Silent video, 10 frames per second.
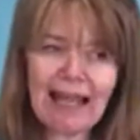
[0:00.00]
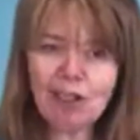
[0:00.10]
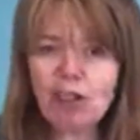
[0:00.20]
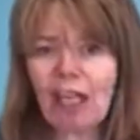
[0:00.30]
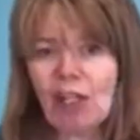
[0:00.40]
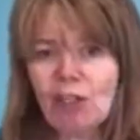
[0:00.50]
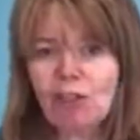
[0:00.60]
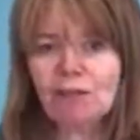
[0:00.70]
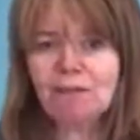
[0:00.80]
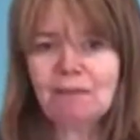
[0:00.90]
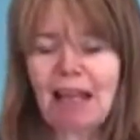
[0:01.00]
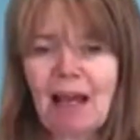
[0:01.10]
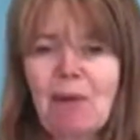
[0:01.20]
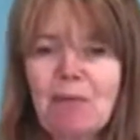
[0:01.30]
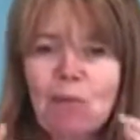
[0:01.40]
educational. I
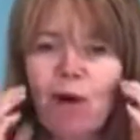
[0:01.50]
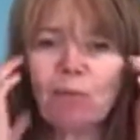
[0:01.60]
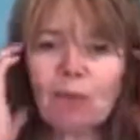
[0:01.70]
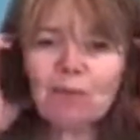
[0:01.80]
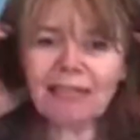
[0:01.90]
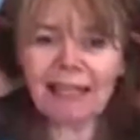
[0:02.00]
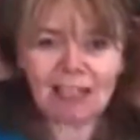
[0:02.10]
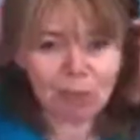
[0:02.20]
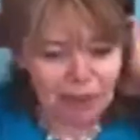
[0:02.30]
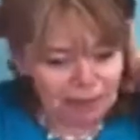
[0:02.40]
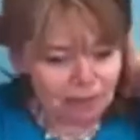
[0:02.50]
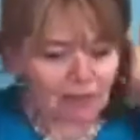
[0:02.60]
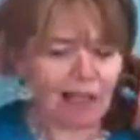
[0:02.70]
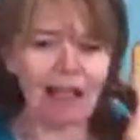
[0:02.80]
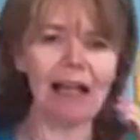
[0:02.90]
remember one mum saying to me,
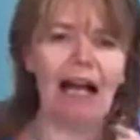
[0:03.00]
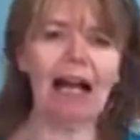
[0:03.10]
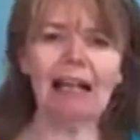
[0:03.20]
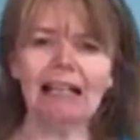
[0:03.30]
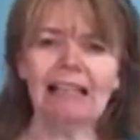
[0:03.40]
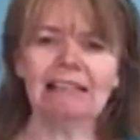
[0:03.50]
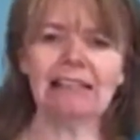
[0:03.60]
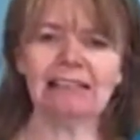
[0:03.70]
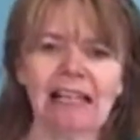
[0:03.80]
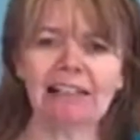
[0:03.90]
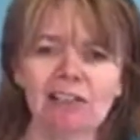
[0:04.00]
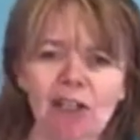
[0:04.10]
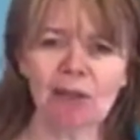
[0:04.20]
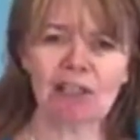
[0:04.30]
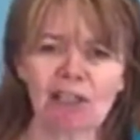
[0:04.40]
I didn't
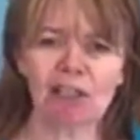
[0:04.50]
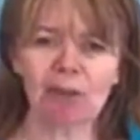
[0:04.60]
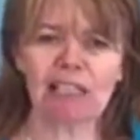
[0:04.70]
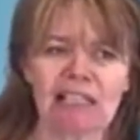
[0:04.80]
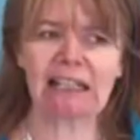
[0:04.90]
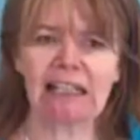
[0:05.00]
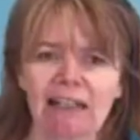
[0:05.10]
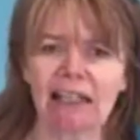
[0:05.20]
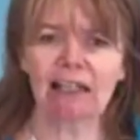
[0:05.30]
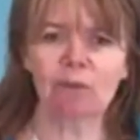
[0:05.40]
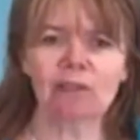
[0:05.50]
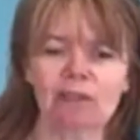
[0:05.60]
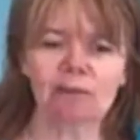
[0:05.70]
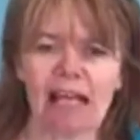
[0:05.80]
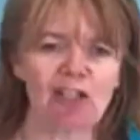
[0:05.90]
know this gluing and sticking thing
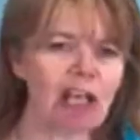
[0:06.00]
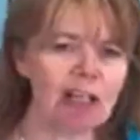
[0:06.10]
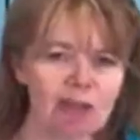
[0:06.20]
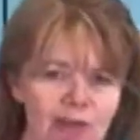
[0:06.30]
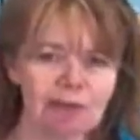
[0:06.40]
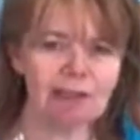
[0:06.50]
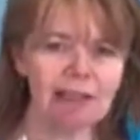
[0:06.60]
was educational.